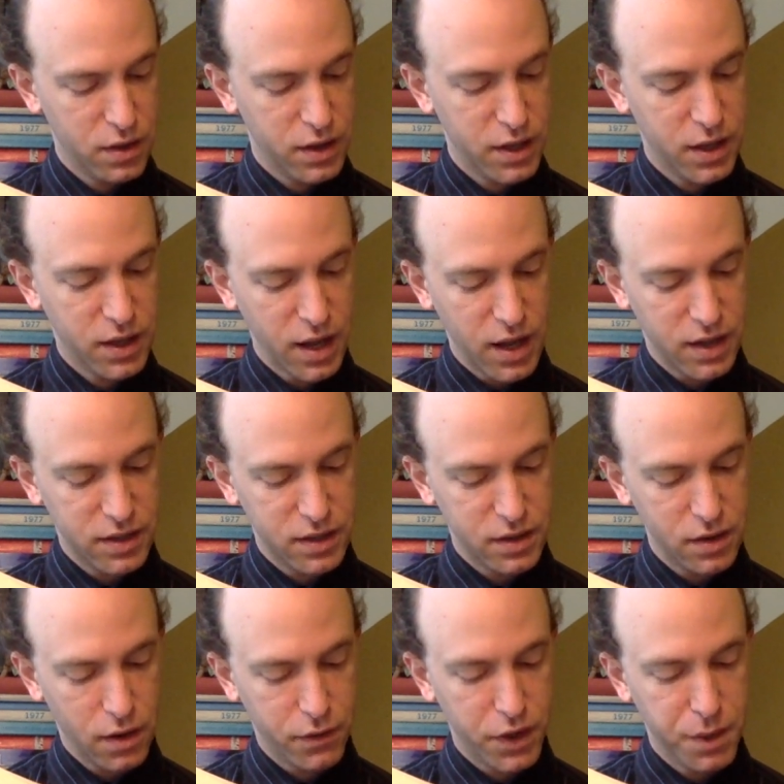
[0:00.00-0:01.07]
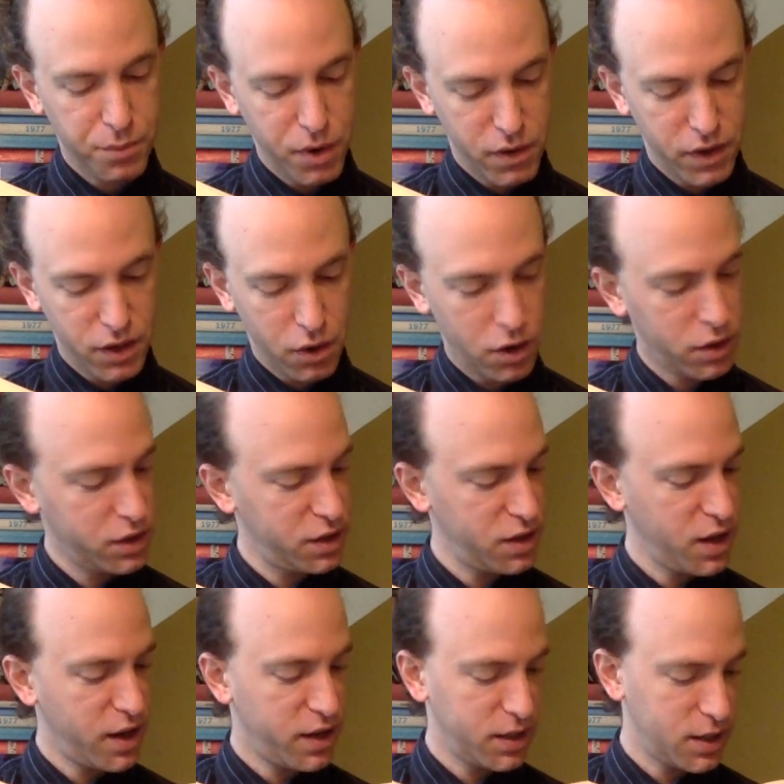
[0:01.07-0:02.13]
the case of the prairie
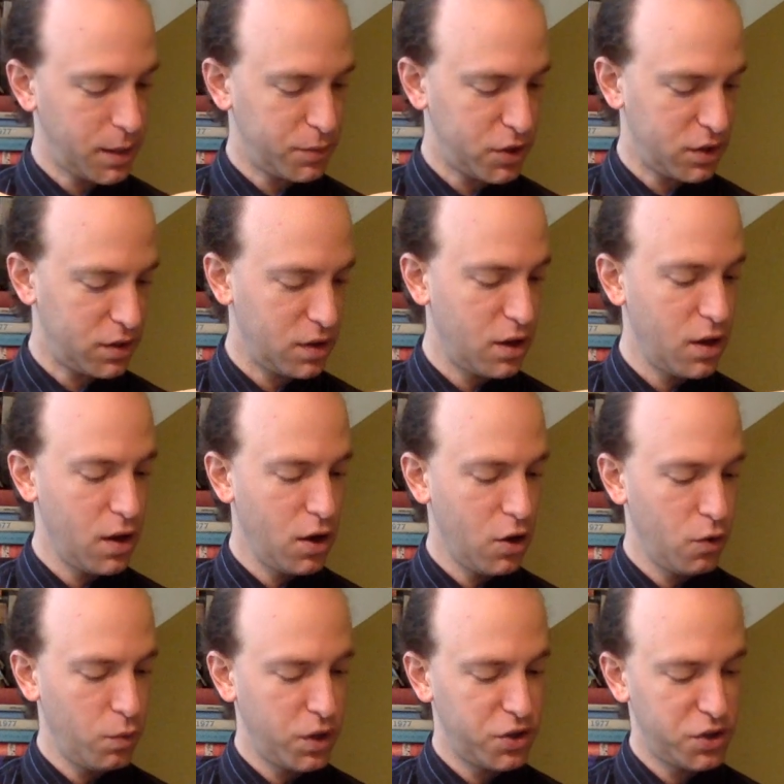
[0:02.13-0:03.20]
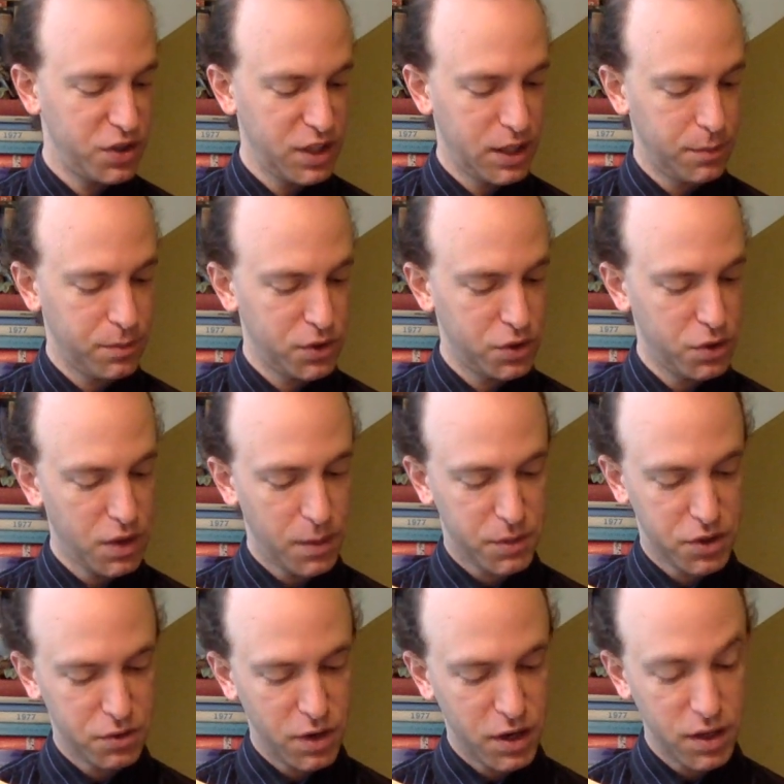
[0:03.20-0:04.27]
dogs, an exception which seems to
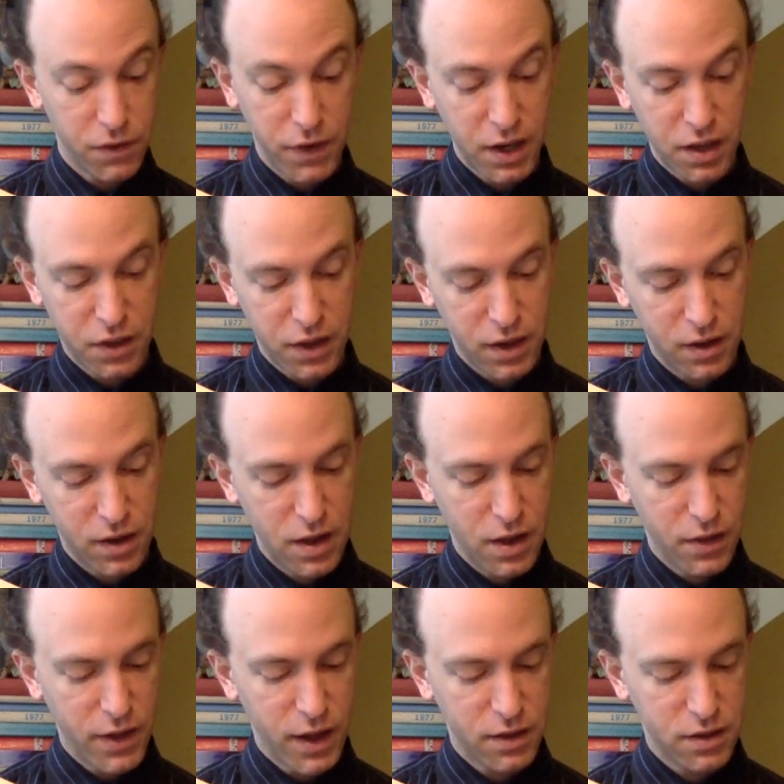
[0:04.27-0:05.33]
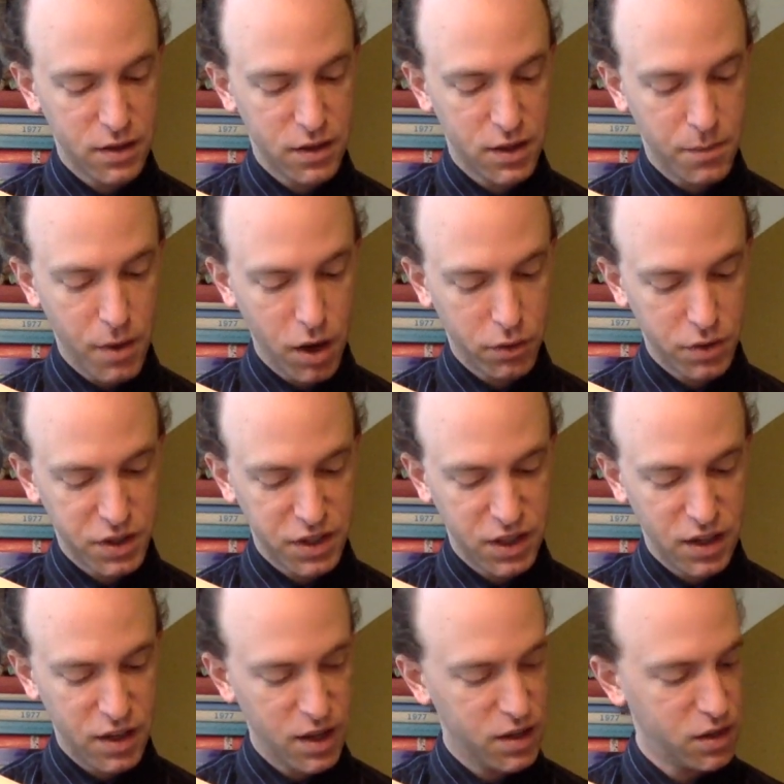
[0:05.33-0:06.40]
demonstrate, if anything, that
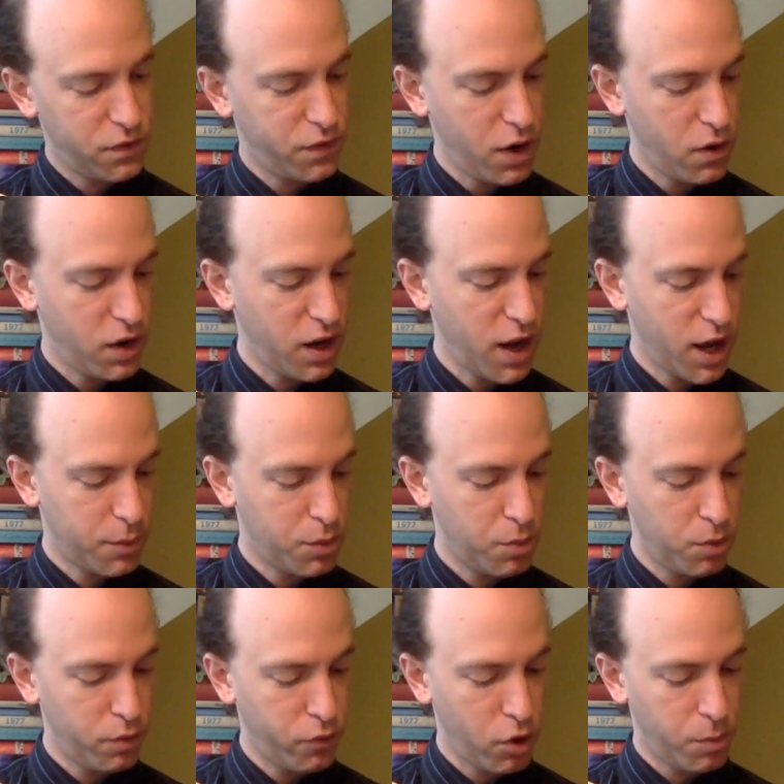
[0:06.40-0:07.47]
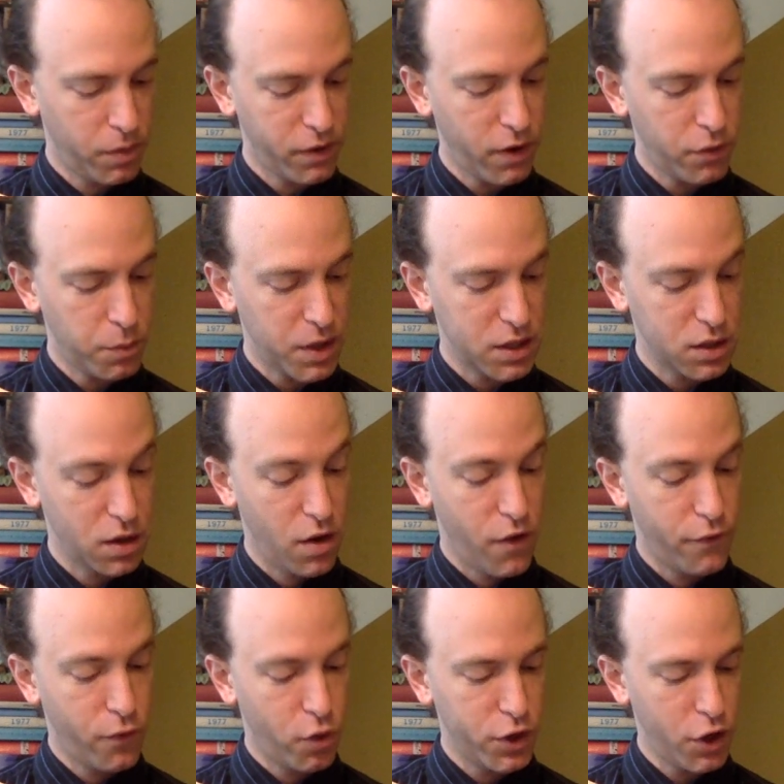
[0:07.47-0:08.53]
democracy is a very admirable form of government
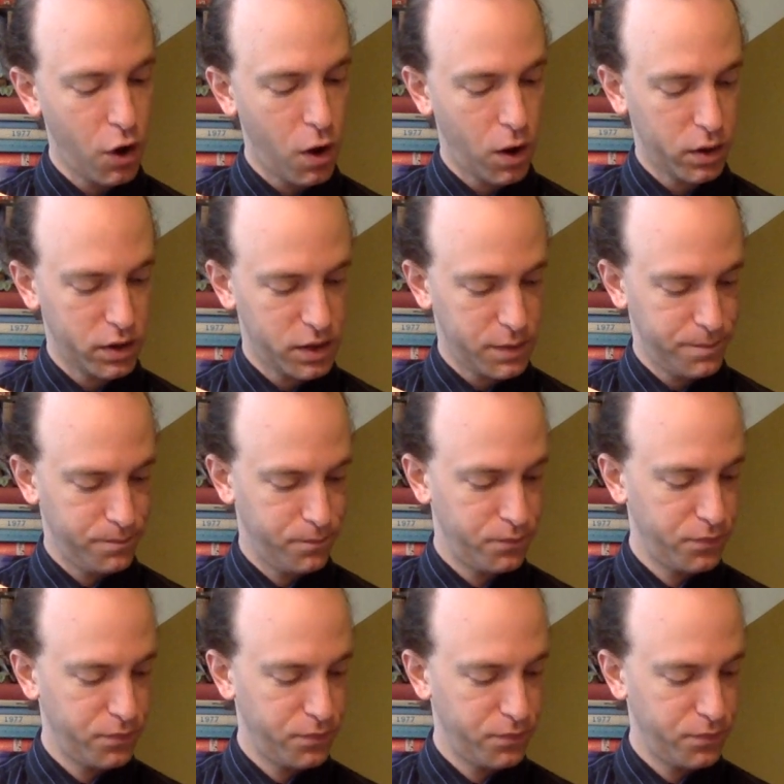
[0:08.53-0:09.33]
for dogs.